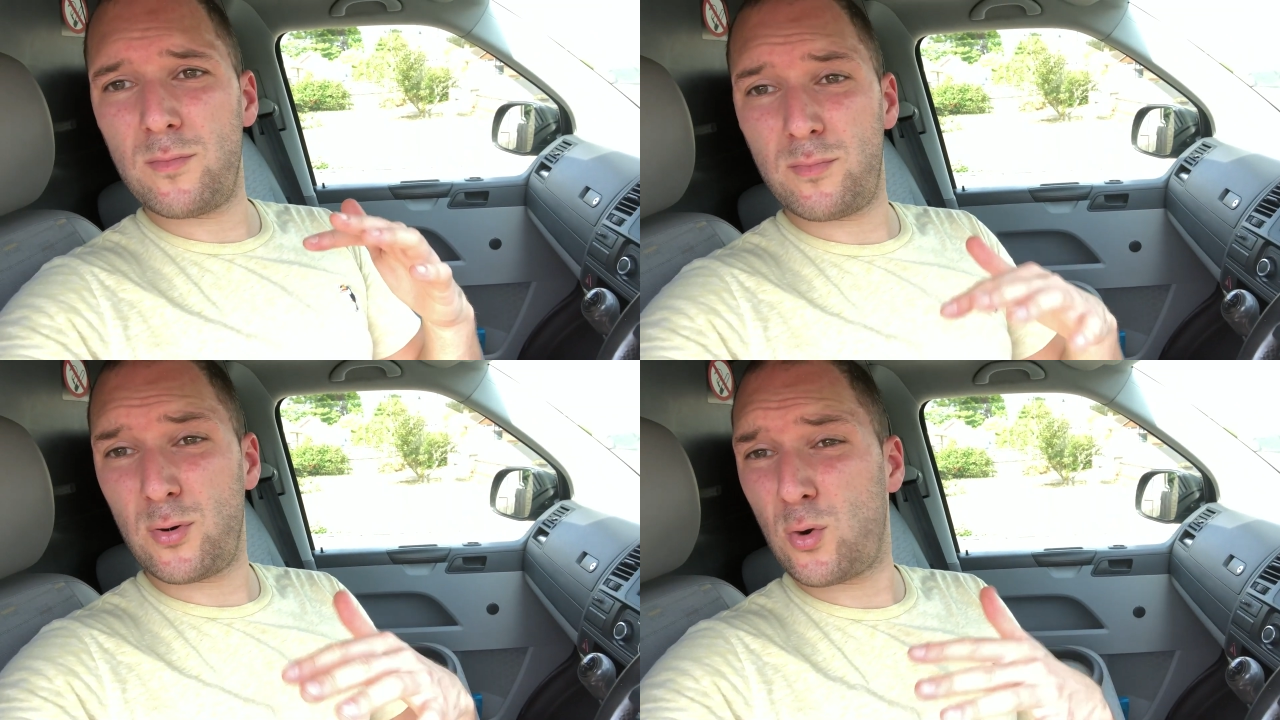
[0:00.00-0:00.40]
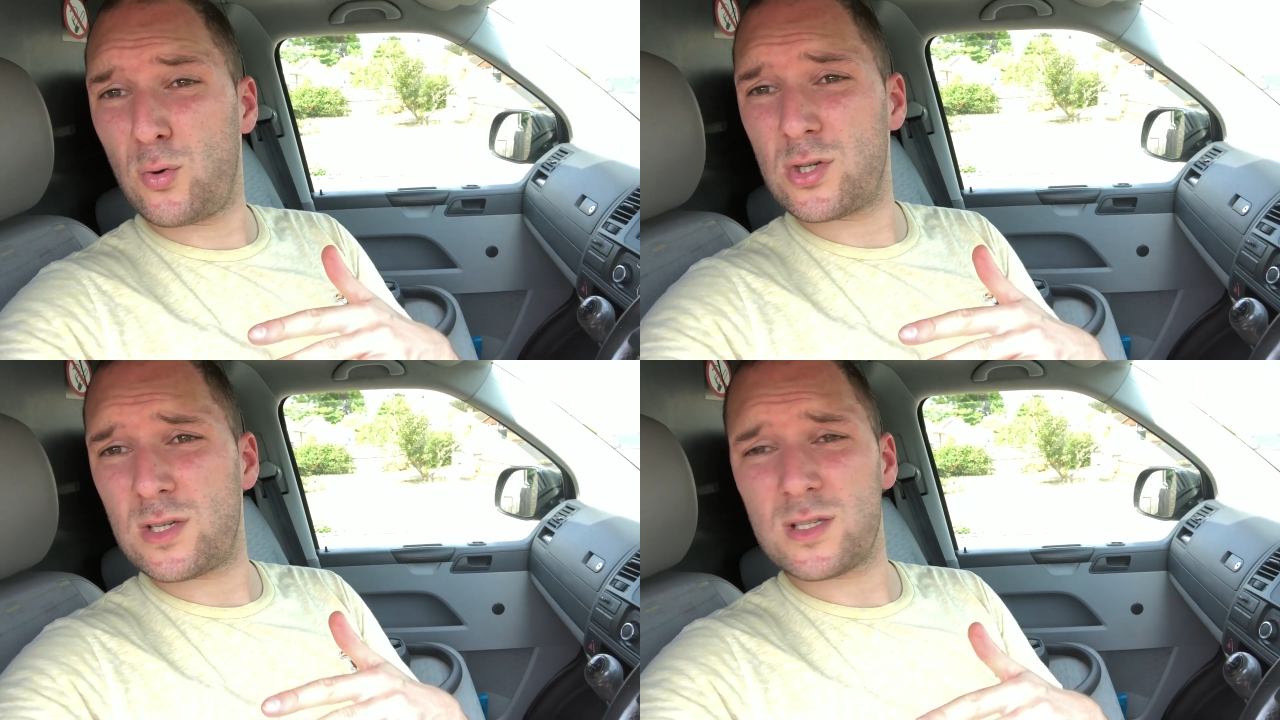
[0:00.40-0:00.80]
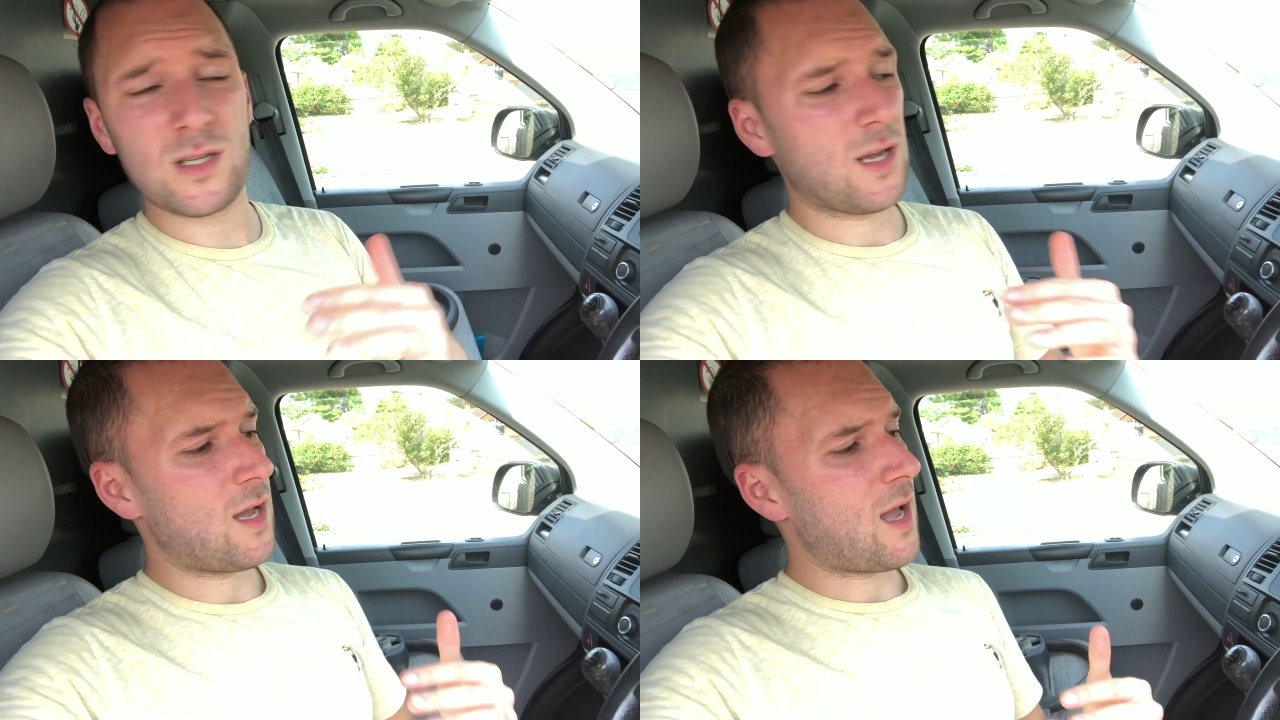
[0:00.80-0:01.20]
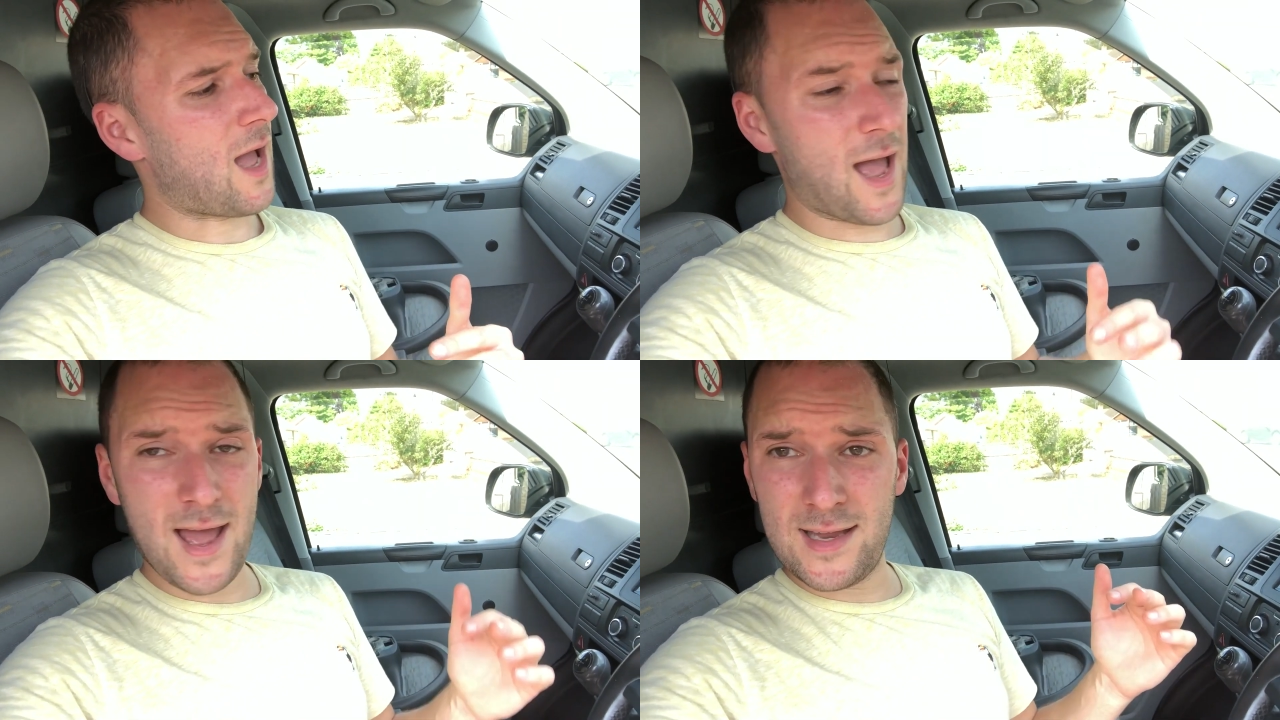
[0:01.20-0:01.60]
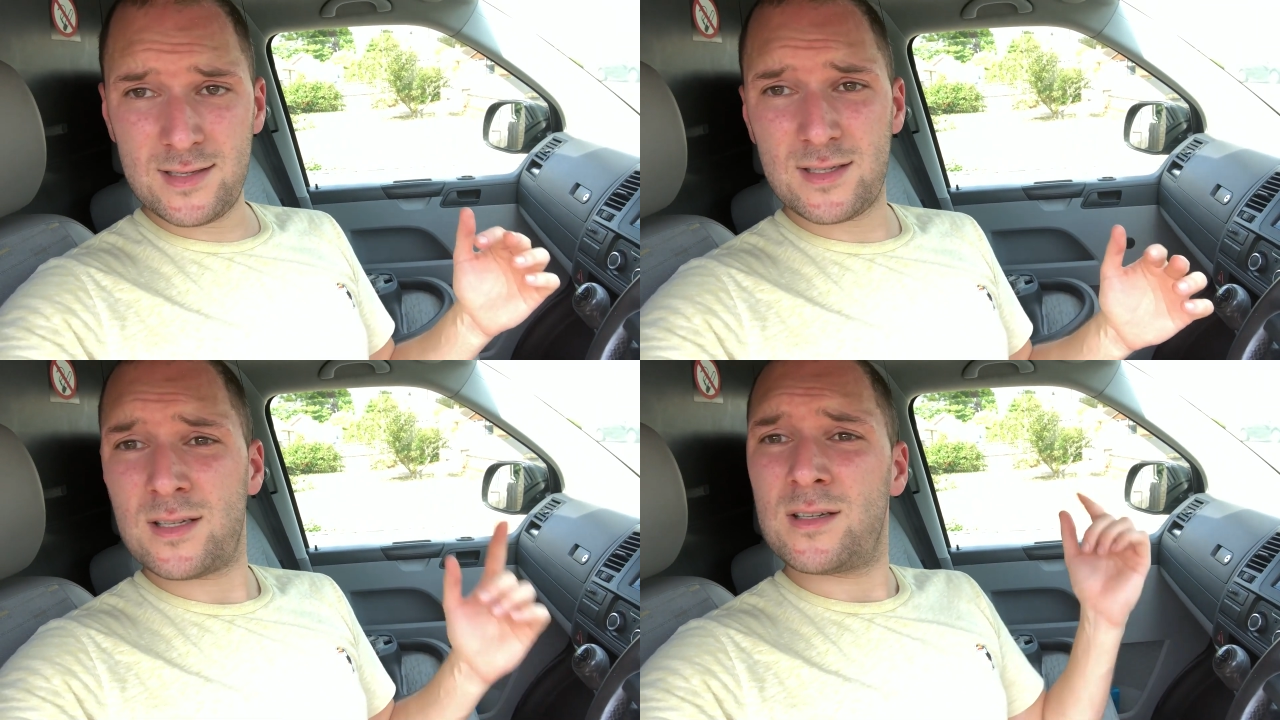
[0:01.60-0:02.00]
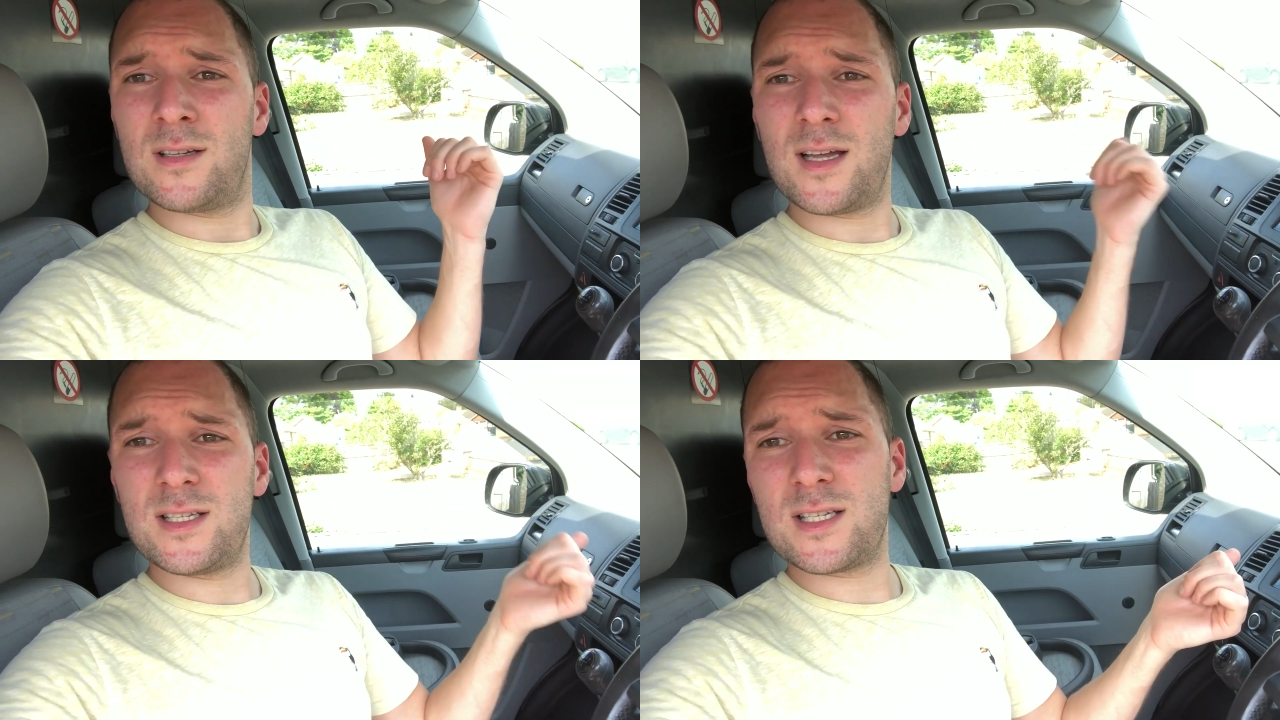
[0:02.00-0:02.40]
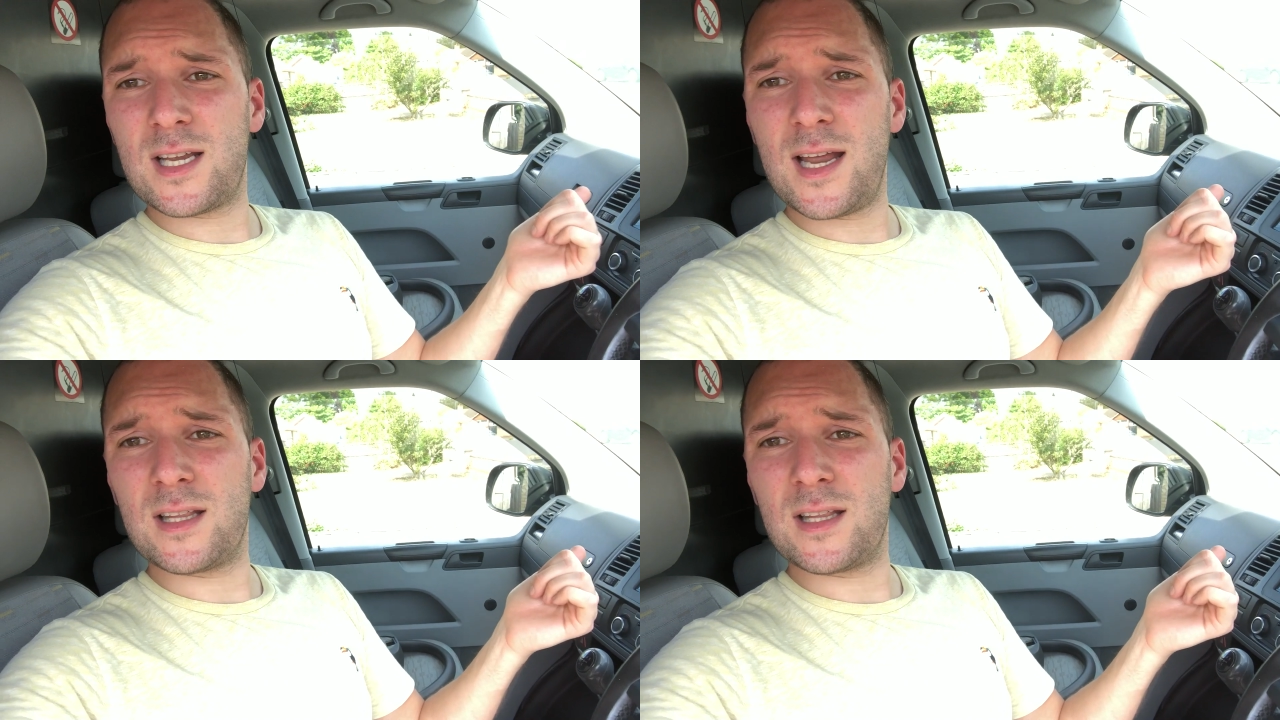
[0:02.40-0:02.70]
precautious and disconnect